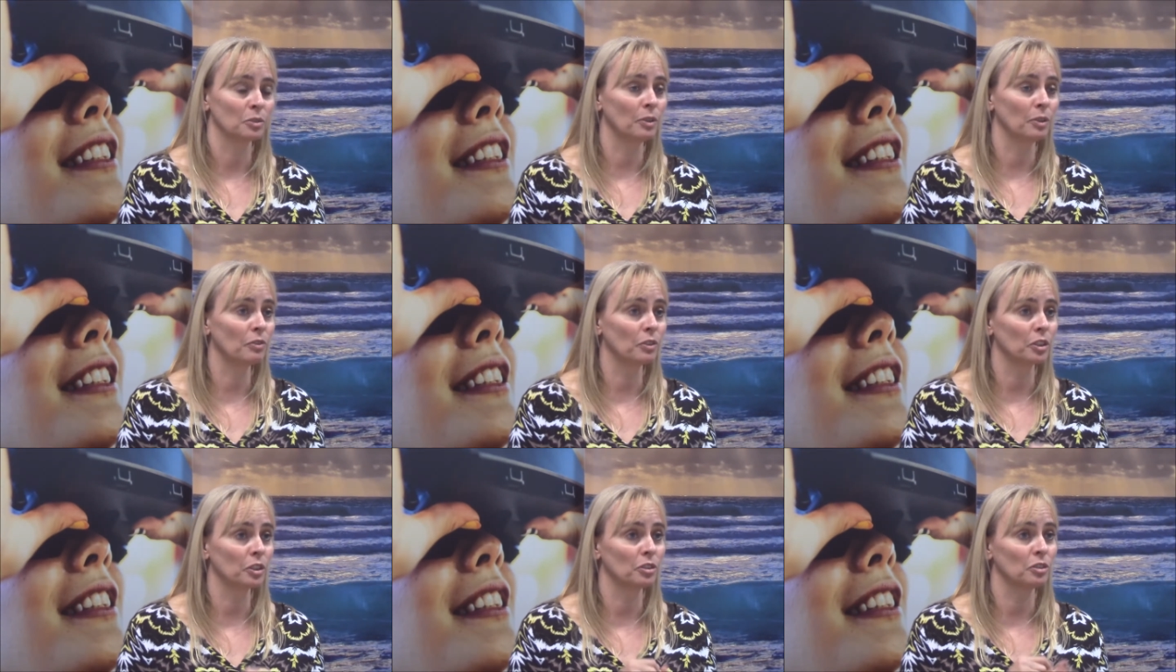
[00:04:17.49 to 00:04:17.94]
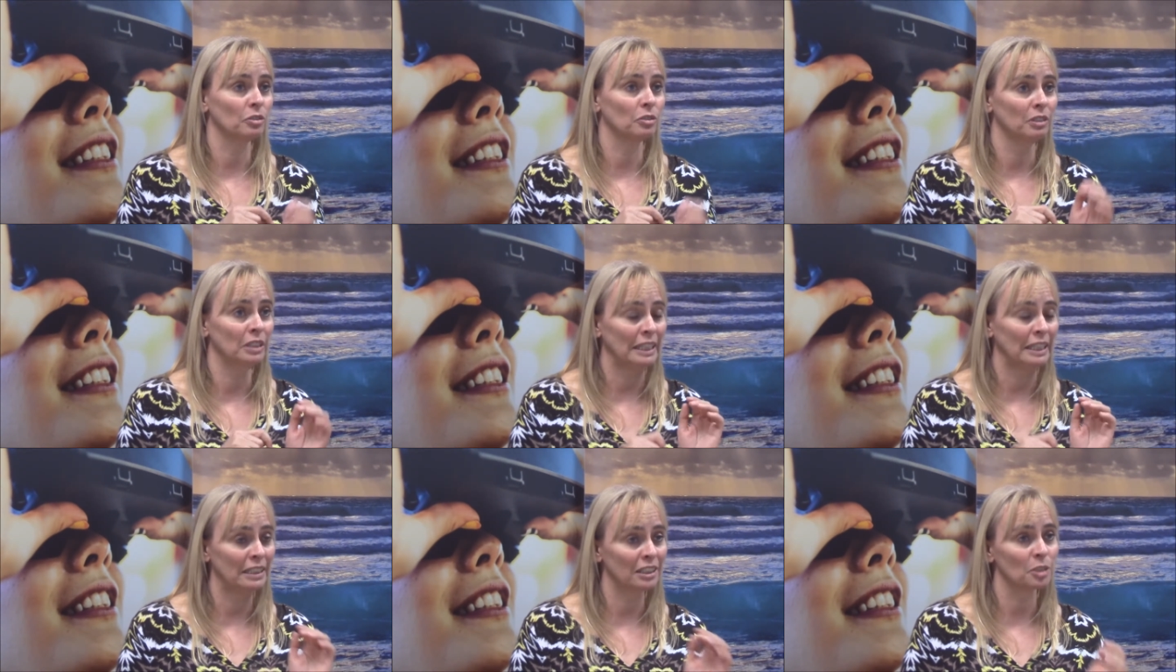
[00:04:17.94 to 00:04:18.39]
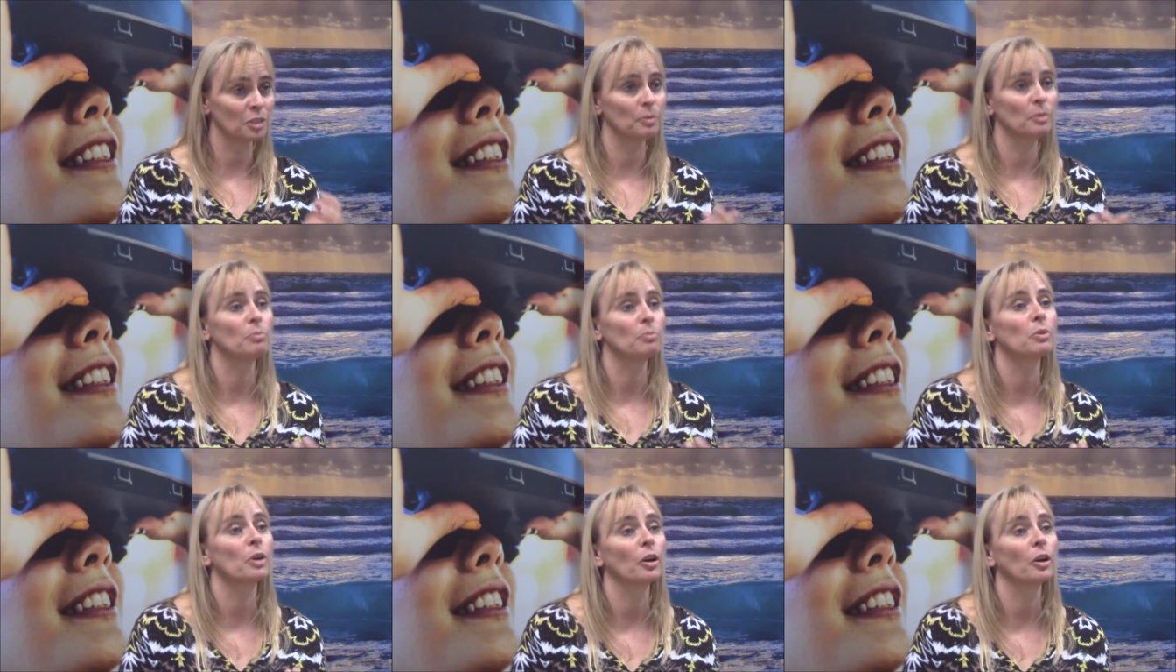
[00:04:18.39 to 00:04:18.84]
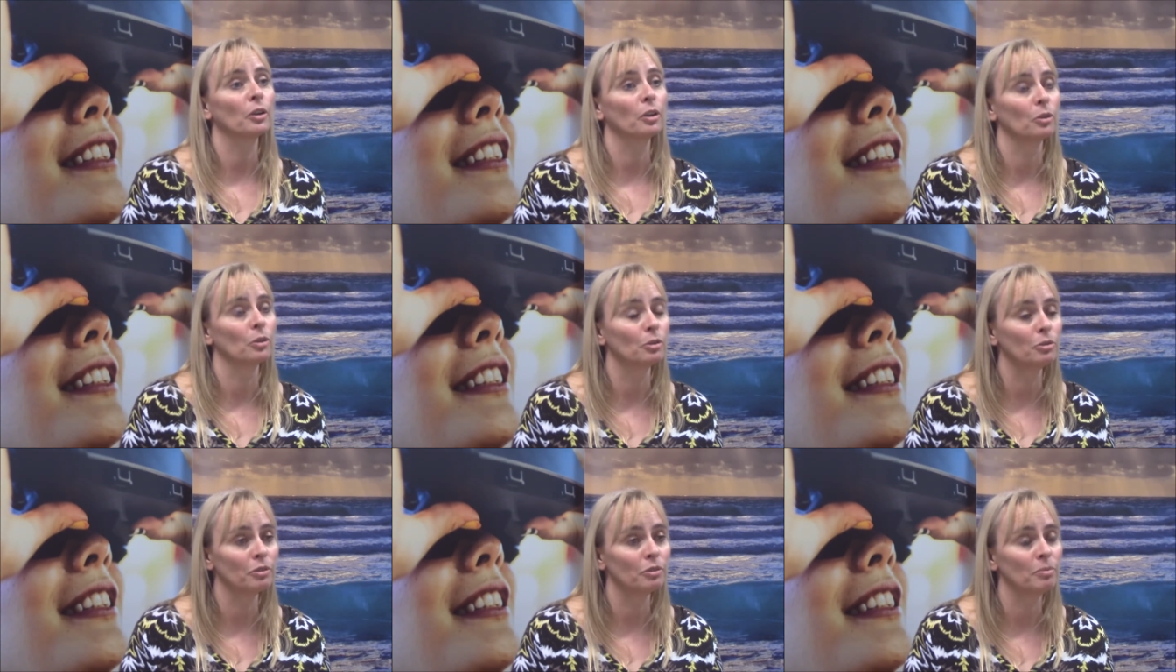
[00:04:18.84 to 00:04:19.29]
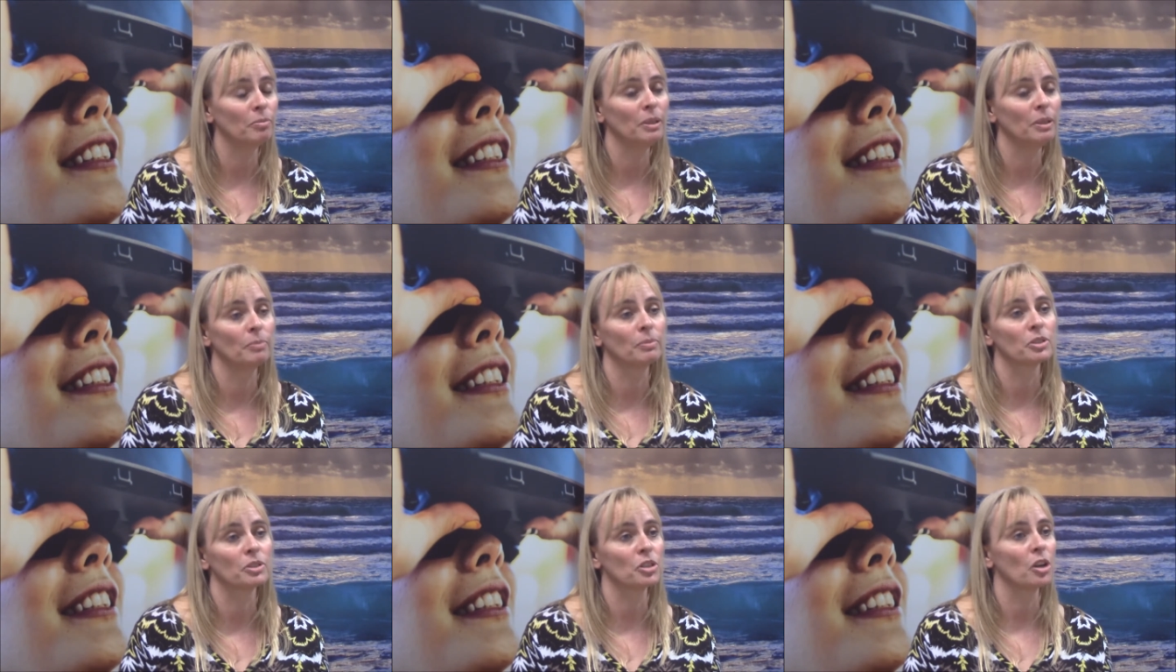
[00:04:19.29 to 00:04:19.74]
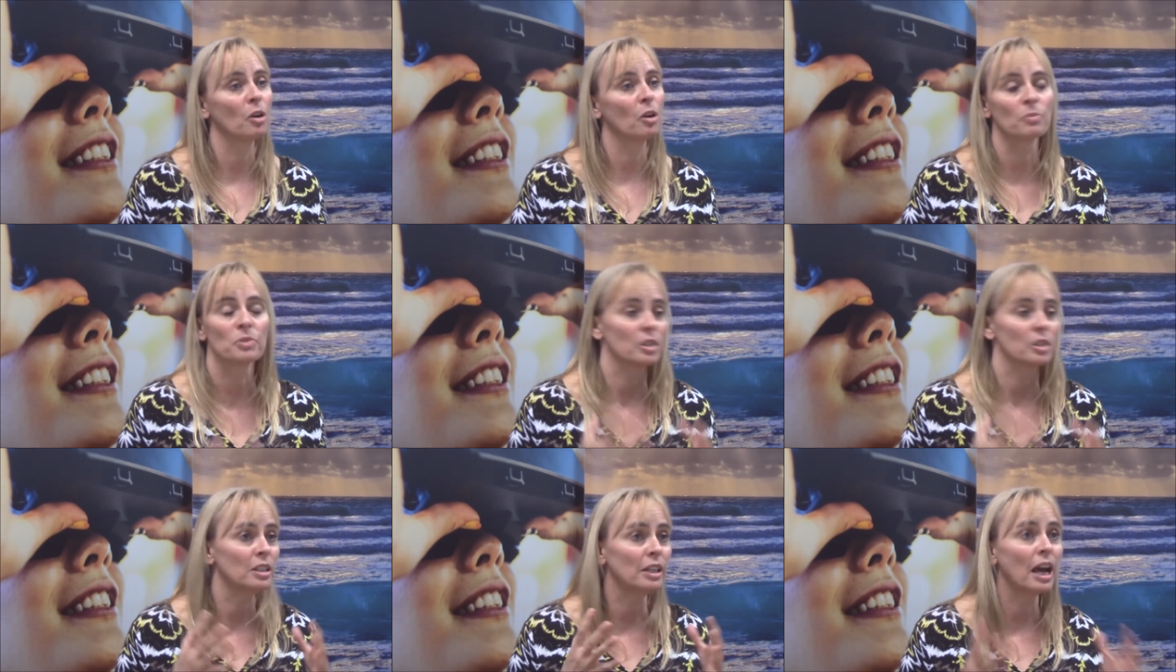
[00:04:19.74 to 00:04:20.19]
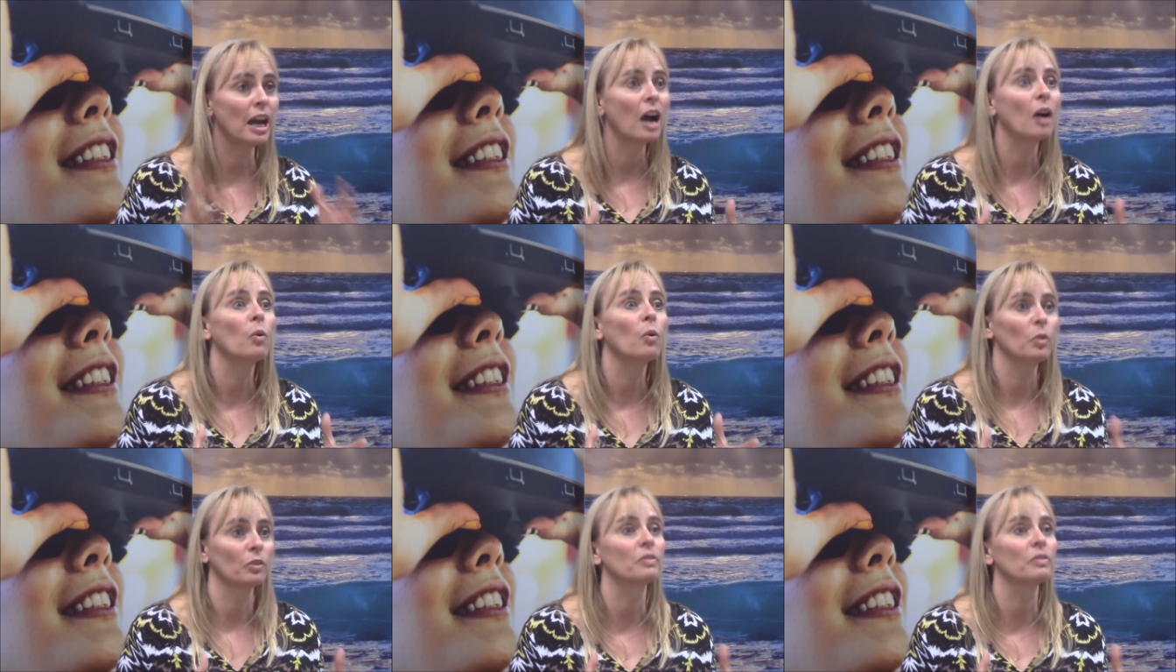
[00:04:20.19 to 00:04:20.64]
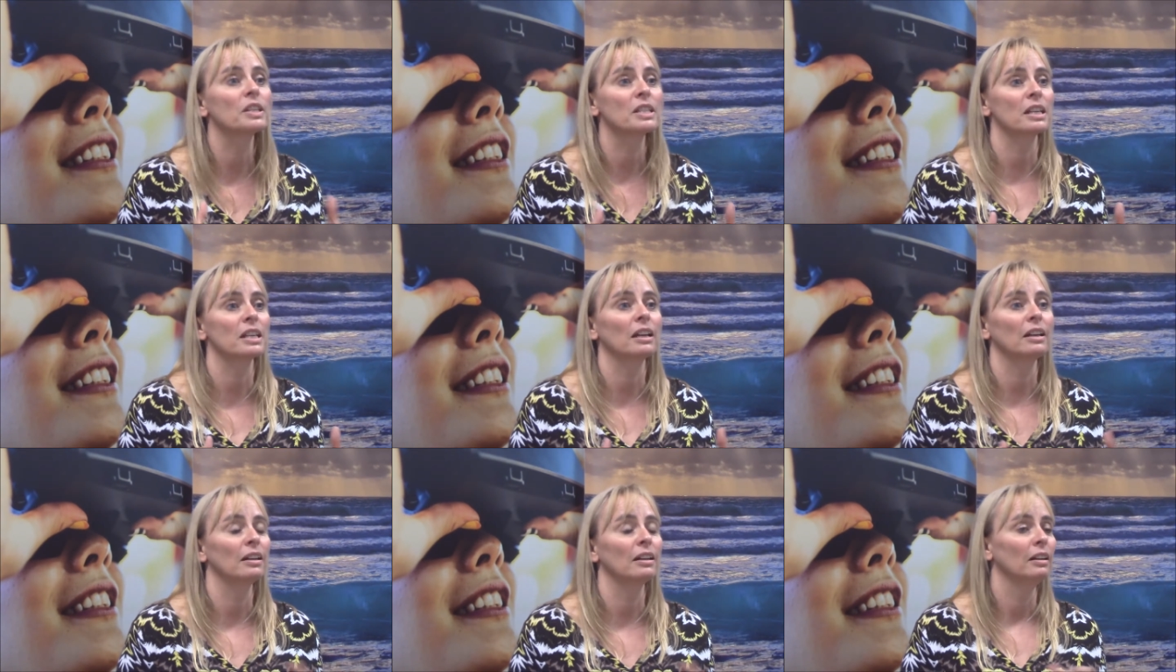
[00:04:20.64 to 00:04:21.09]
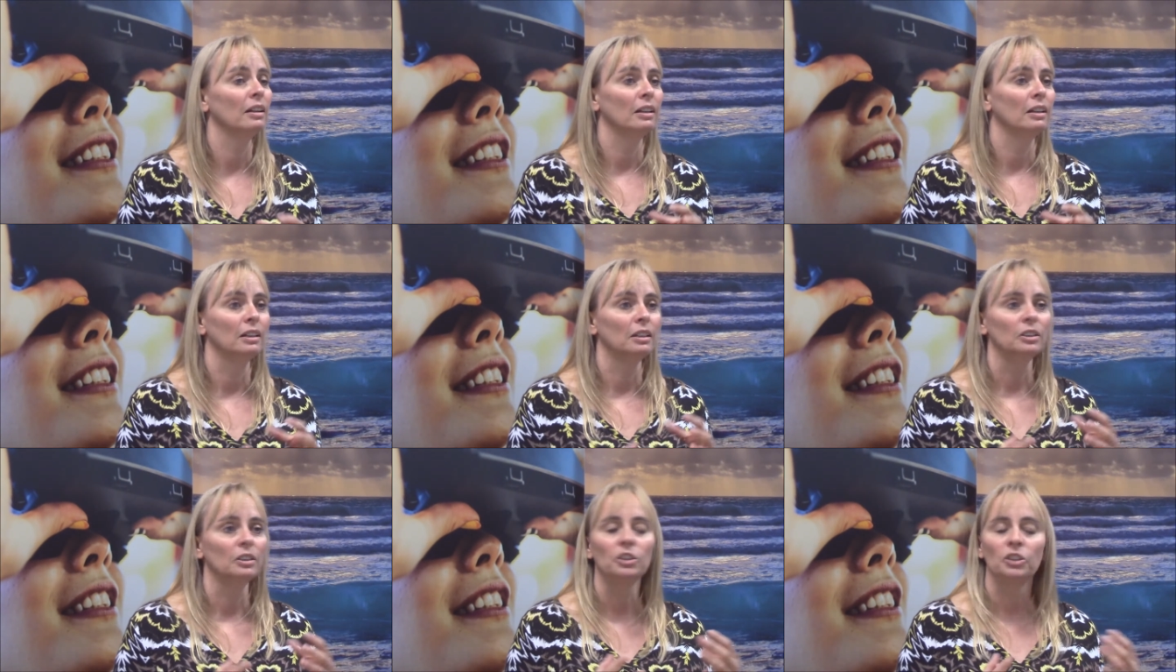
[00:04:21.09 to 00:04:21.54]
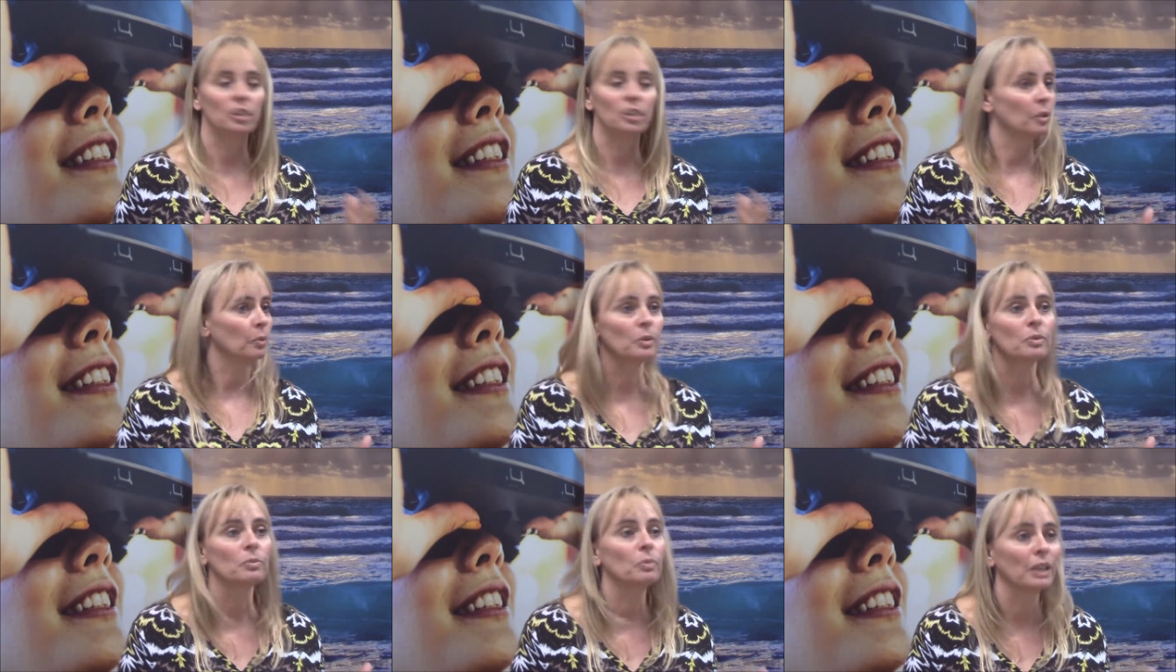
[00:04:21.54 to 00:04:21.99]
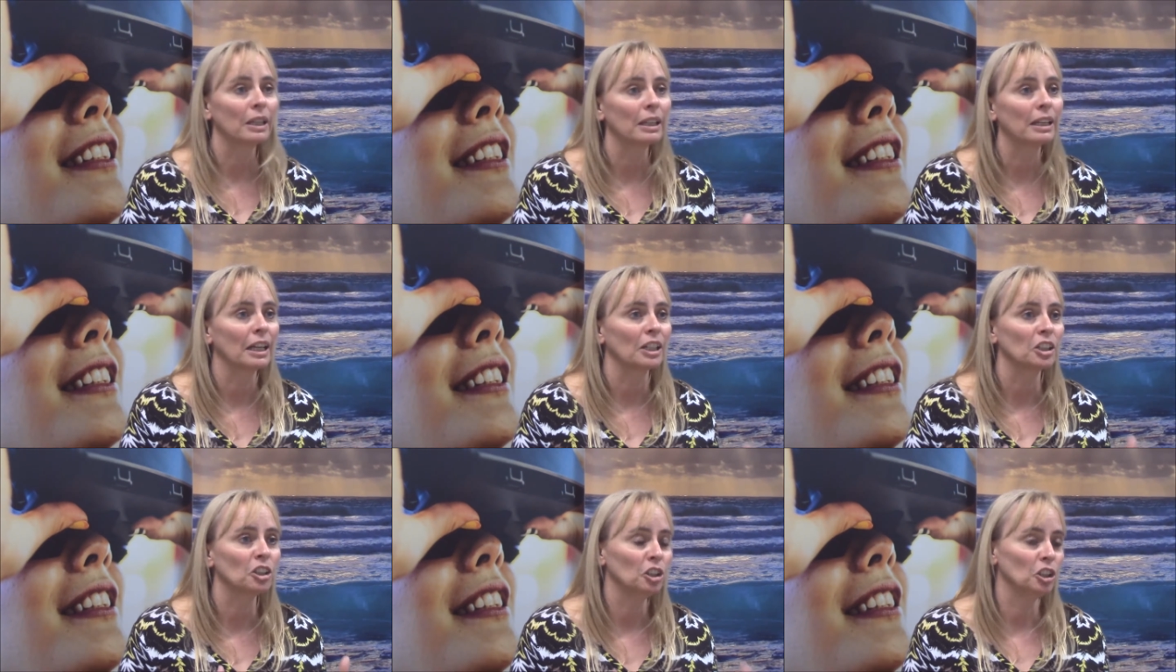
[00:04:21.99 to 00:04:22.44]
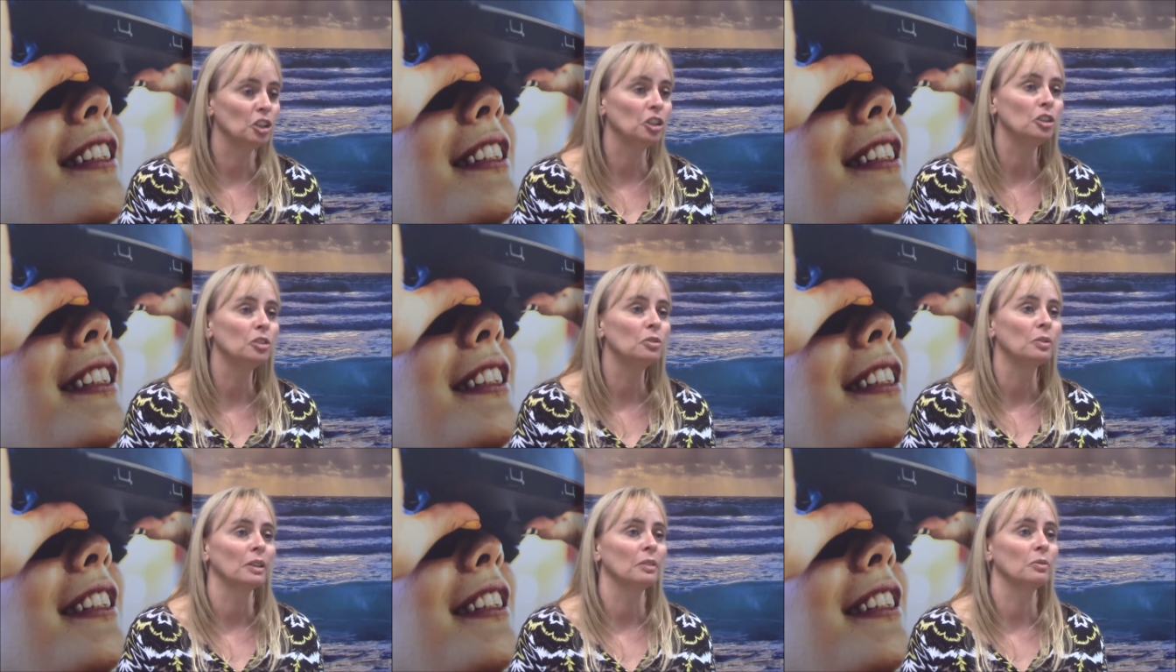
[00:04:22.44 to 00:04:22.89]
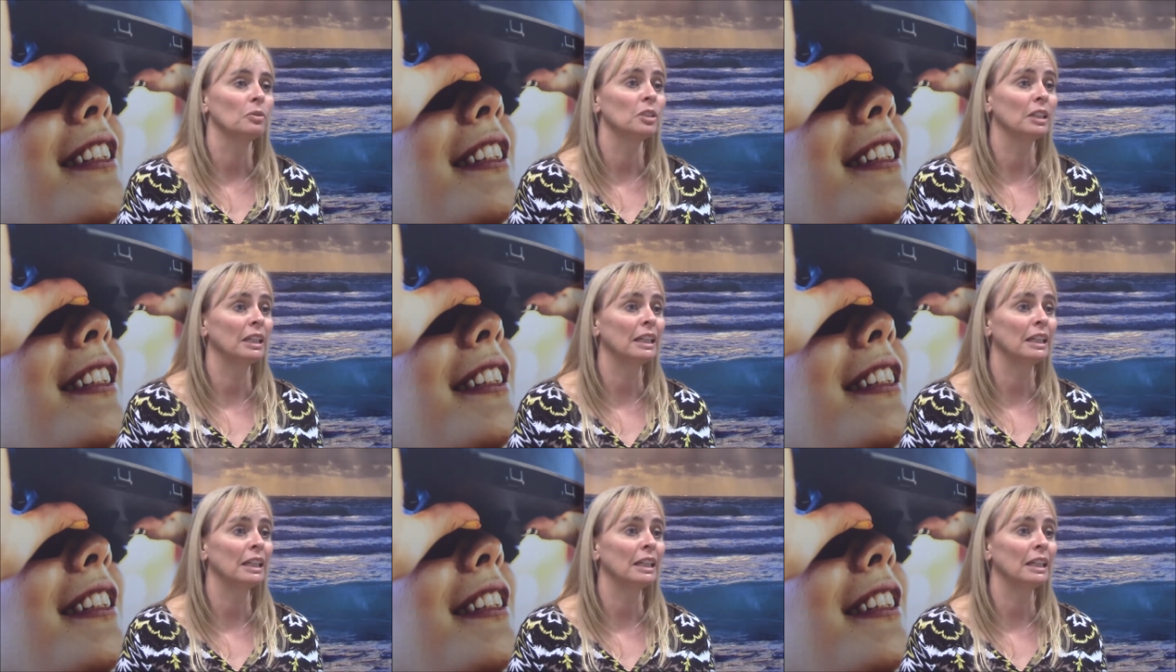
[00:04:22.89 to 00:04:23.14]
We've got needles being broken off in people's arms, and now all of a sudden, you know what, we can actually do it.